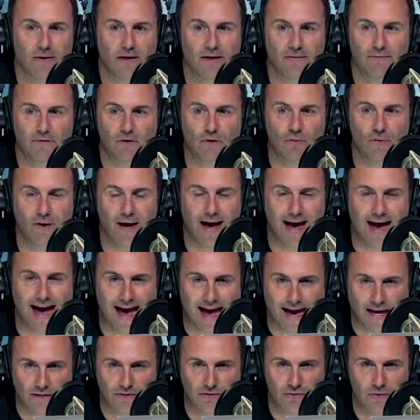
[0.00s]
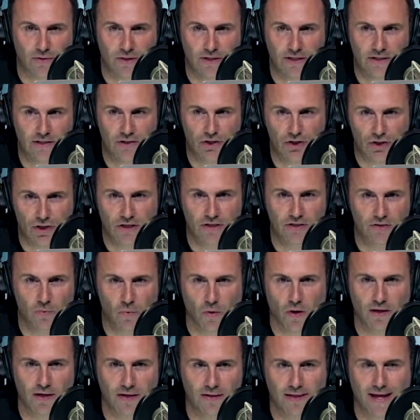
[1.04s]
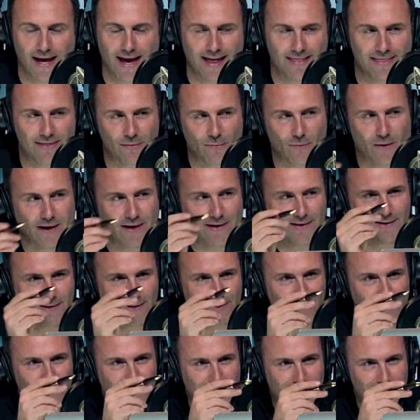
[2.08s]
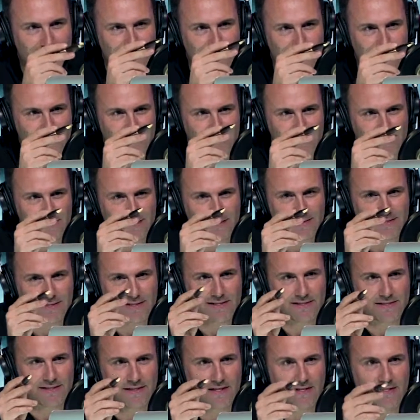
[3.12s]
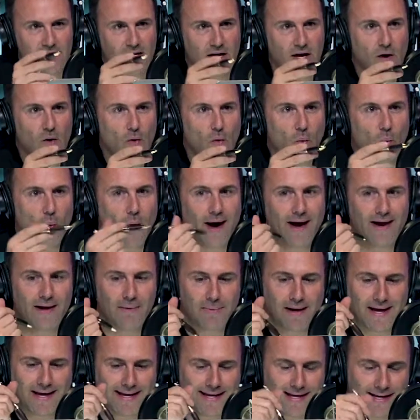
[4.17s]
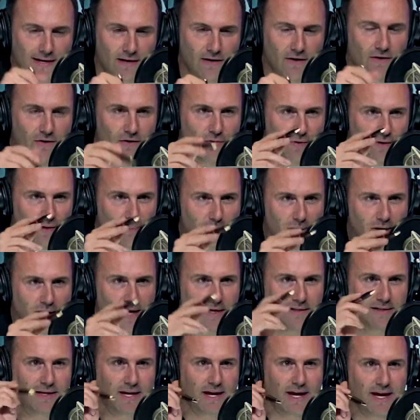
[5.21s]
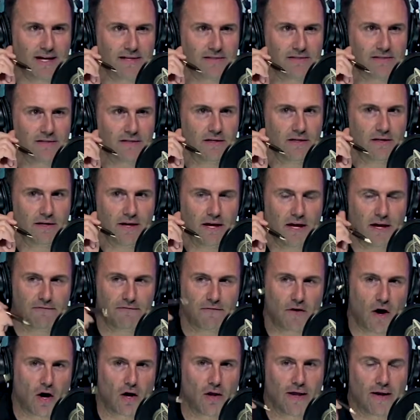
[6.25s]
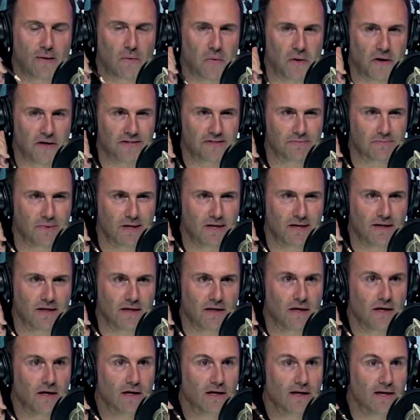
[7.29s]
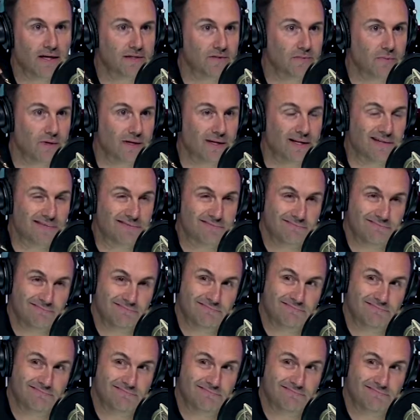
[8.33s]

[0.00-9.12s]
If you actually just wanted that, then why are you doing this, this, this, this? See, I this? want the pursuit. Why am I here doing a podcast if all I want is money? Guess what?